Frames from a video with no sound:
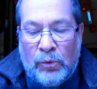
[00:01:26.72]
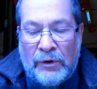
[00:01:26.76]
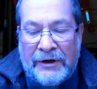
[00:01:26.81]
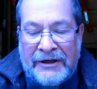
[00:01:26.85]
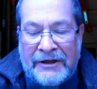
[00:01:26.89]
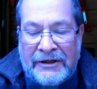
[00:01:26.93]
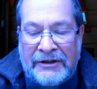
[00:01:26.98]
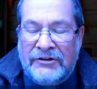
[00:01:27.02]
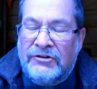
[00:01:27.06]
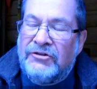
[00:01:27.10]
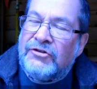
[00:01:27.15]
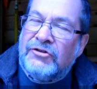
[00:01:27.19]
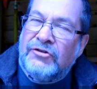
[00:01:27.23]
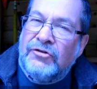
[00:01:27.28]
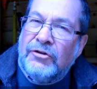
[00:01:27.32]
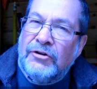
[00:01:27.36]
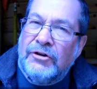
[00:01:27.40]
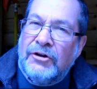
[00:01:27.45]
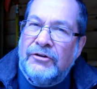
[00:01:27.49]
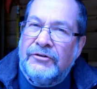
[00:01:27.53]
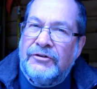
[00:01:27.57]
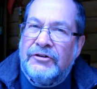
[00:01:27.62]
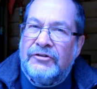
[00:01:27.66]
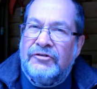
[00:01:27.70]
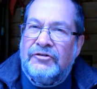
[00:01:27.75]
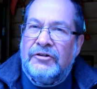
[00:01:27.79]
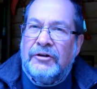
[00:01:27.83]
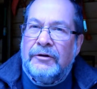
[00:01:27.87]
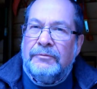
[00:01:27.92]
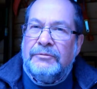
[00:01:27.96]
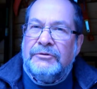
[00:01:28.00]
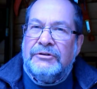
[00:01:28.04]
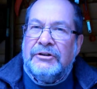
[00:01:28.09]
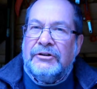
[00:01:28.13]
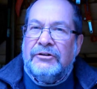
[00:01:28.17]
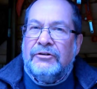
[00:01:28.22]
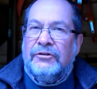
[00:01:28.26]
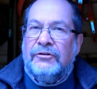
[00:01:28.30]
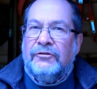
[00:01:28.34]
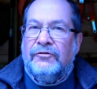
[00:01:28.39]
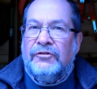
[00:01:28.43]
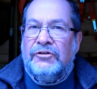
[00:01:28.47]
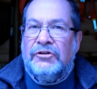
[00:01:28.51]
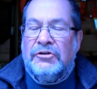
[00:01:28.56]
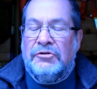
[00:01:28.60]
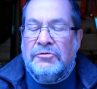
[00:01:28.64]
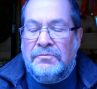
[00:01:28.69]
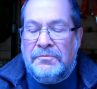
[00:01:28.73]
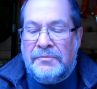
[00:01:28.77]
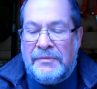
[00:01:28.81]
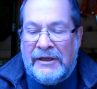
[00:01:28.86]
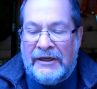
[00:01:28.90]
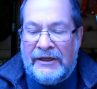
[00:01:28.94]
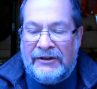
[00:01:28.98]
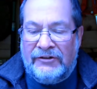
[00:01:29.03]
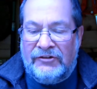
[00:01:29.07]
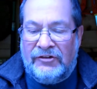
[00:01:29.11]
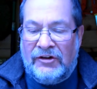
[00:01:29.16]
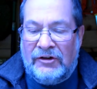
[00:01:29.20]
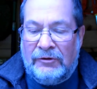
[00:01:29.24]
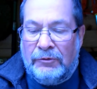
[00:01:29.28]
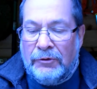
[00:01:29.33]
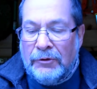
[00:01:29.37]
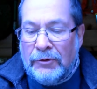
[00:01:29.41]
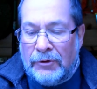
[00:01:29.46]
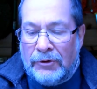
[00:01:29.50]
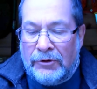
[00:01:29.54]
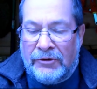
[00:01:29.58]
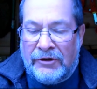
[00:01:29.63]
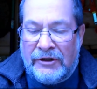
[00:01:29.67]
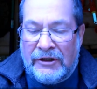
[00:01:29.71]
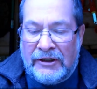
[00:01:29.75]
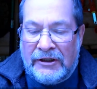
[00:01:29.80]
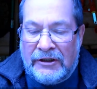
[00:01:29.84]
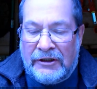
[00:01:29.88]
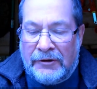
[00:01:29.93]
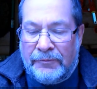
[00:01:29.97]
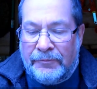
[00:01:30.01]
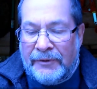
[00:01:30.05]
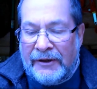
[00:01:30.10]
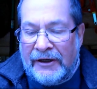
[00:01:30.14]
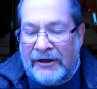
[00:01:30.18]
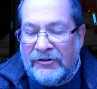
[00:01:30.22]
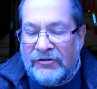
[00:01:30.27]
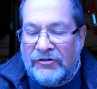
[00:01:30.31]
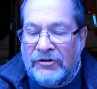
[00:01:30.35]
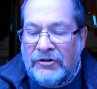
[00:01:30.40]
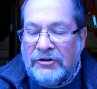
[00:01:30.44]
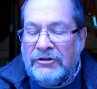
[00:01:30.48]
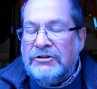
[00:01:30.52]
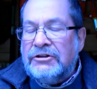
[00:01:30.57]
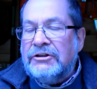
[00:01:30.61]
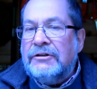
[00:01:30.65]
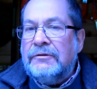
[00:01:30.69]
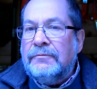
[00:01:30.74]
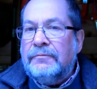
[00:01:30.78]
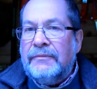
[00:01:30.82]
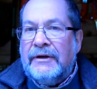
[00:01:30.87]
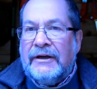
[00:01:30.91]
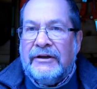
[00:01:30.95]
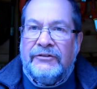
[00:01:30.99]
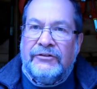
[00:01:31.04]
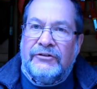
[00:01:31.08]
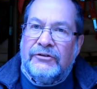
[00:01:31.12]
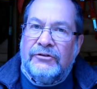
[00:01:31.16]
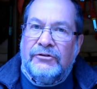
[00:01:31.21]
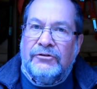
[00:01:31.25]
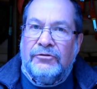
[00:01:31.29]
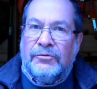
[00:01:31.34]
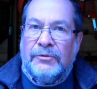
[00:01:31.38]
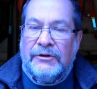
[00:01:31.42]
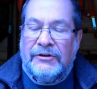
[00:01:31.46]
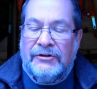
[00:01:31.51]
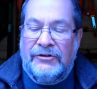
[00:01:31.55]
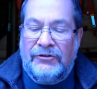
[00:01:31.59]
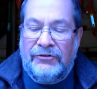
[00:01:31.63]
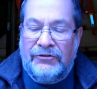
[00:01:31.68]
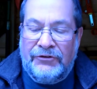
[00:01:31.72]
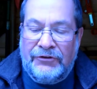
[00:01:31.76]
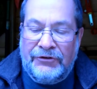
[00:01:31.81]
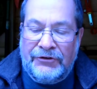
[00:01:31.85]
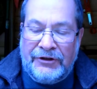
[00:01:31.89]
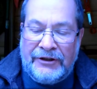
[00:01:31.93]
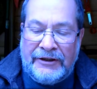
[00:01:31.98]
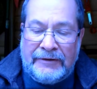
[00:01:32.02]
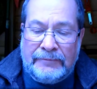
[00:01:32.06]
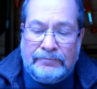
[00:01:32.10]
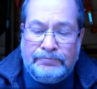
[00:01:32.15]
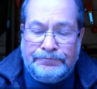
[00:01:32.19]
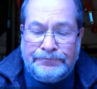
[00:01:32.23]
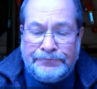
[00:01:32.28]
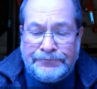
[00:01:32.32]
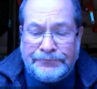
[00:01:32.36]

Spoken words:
we took on the subject of humility. We were looking at a passage in Matthew 23,